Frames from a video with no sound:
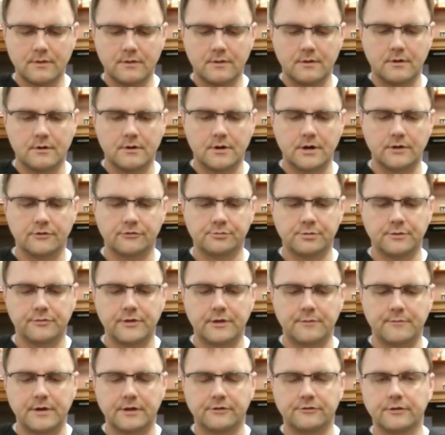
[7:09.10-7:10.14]
All right, let's put
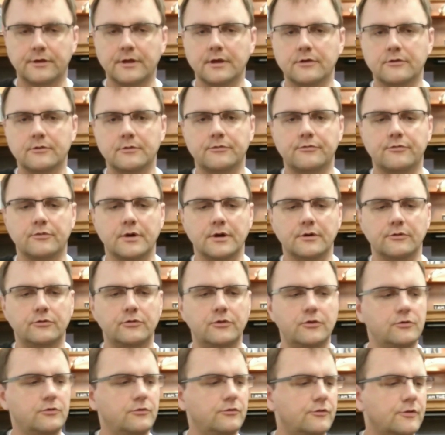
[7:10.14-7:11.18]
that back together before I
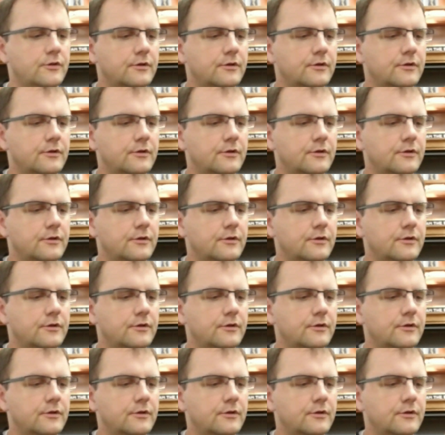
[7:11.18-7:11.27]
lose